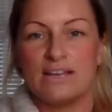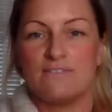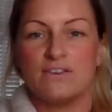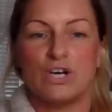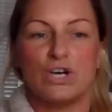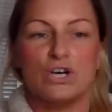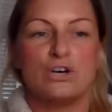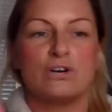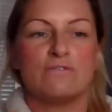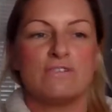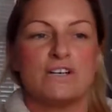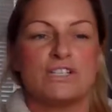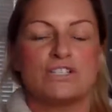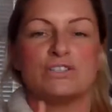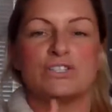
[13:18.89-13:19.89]
If you're
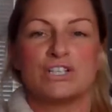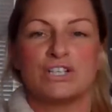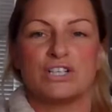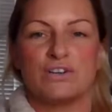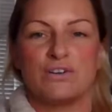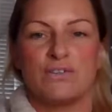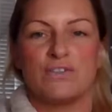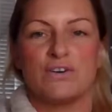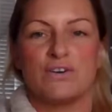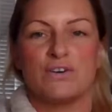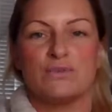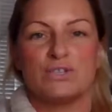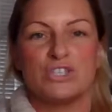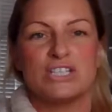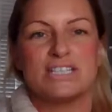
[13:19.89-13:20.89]
overindulging on
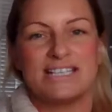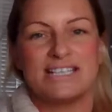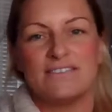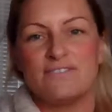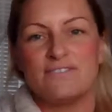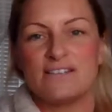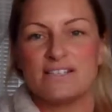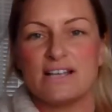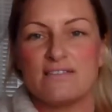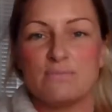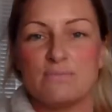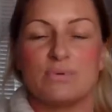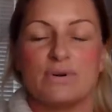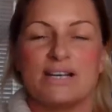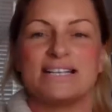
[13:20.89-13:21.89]
those, just give
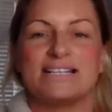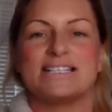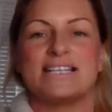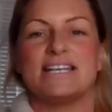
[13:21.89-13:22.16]
yourself a break.